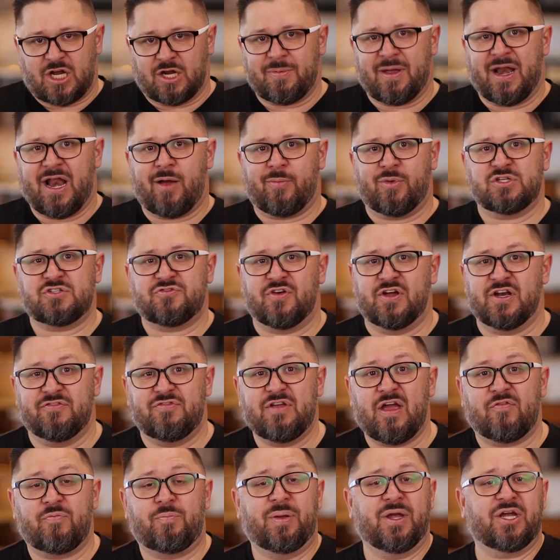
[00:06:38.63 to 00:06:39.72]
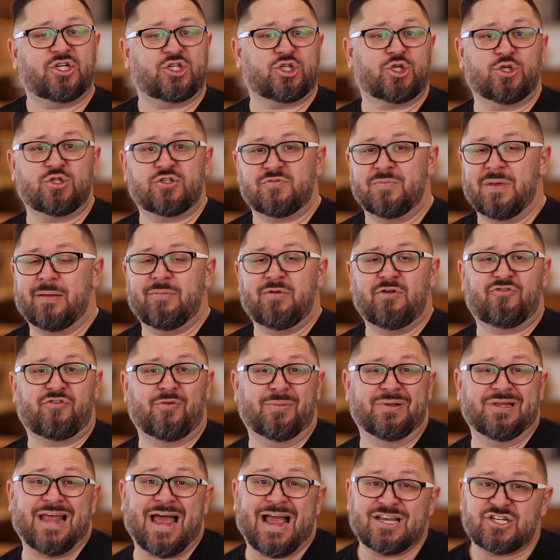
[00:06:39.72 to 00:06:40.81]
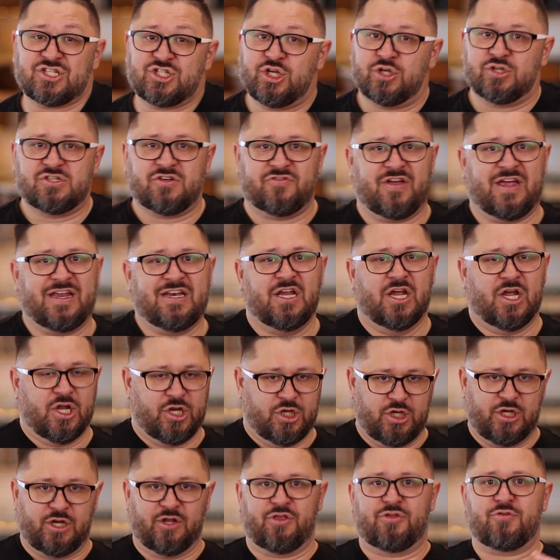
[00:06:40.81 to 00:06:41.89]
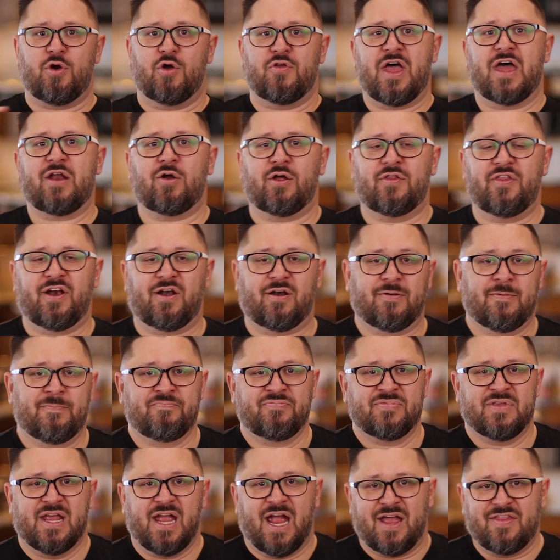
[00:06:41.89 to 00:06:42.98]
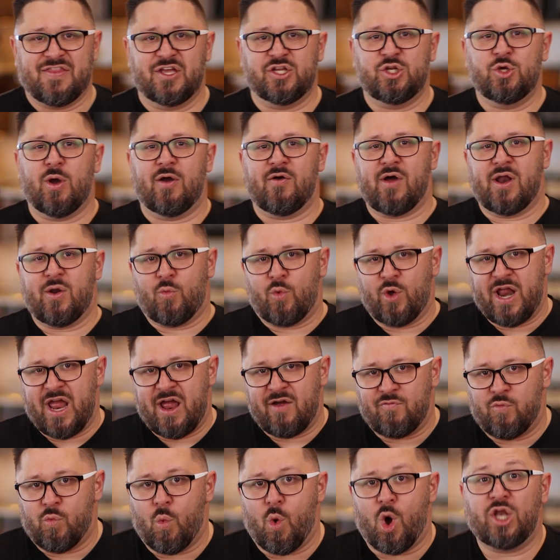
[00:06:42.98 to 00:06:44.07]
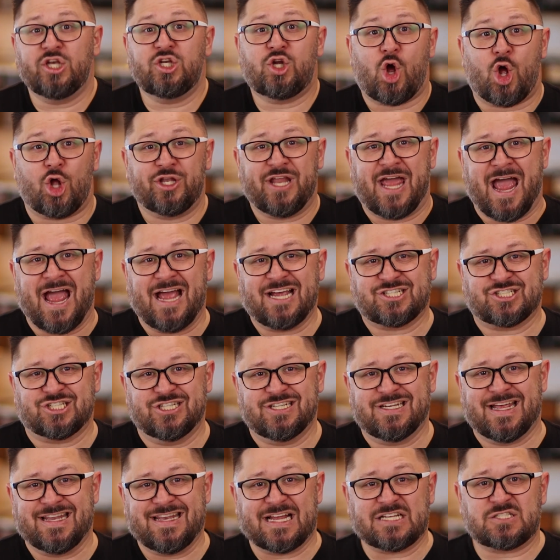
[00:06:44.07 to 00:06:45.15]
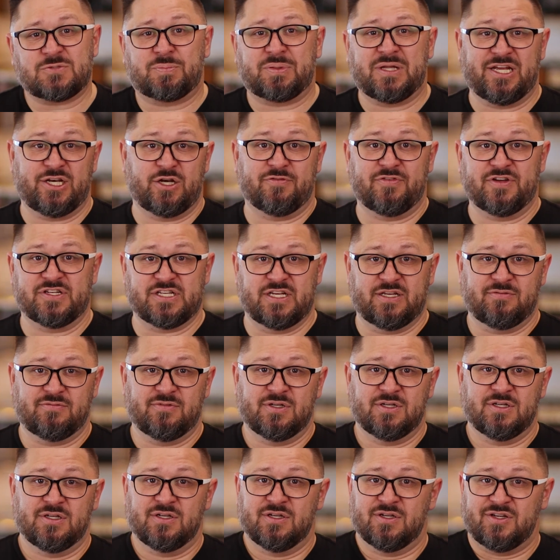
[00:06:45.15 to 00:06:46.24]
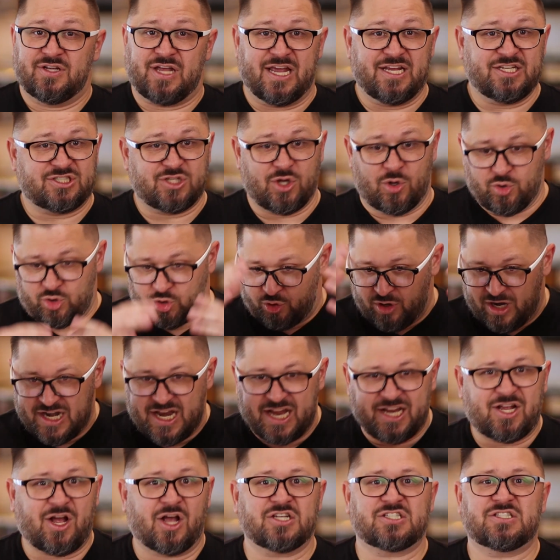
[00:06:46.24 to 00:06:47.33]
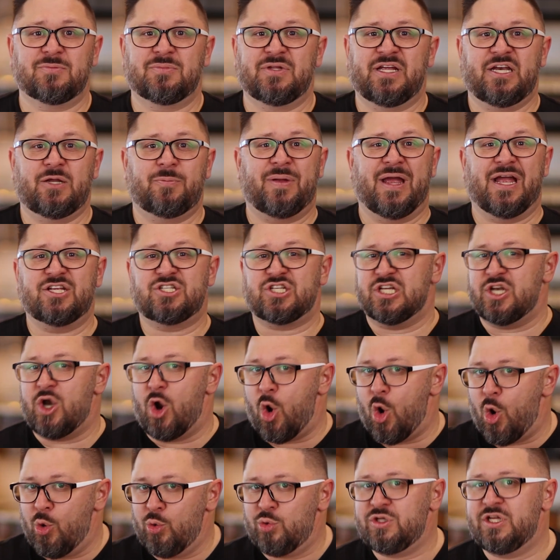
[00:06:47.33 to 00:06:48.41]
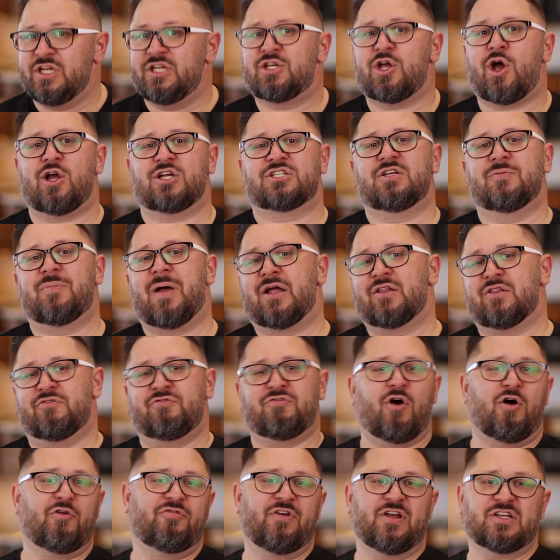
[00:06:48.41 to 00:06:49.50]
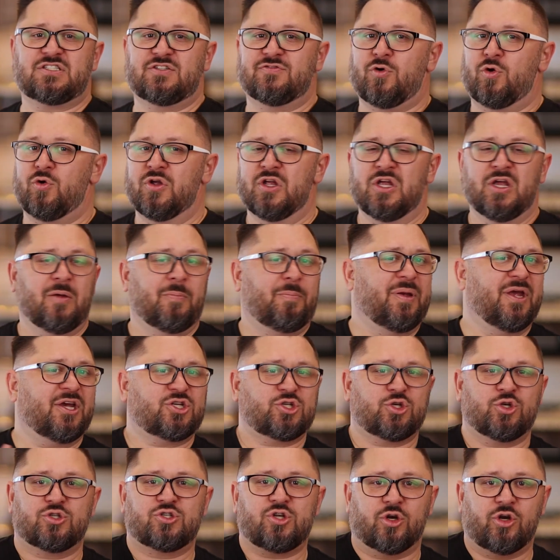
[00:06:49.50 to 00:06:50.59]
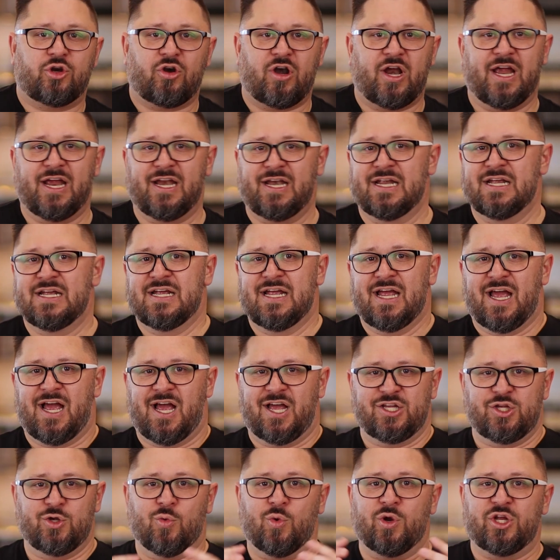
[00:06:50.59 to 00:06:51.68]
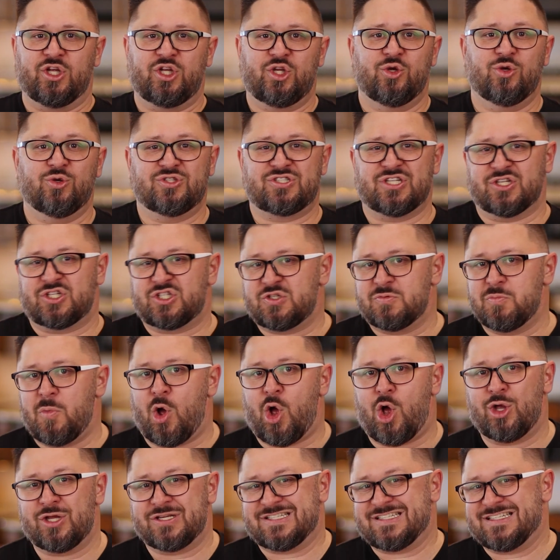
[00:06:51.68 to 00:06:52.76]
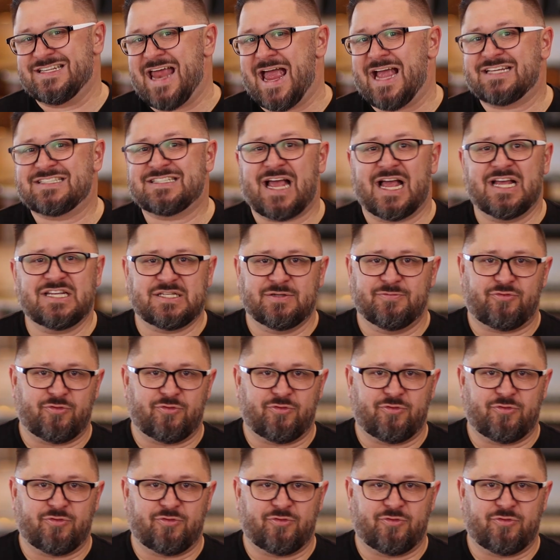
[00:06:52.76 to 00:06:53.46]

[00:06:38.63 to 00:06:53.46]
Talk about how much fun. If you have pictures, maybe from last year's event, you can throw that on there. And then you wanna have one call to action, and that's plan your visit. Okay, so create a custom landing page. It only talks about the fall festival. Pictures are great. You wanna use small snack size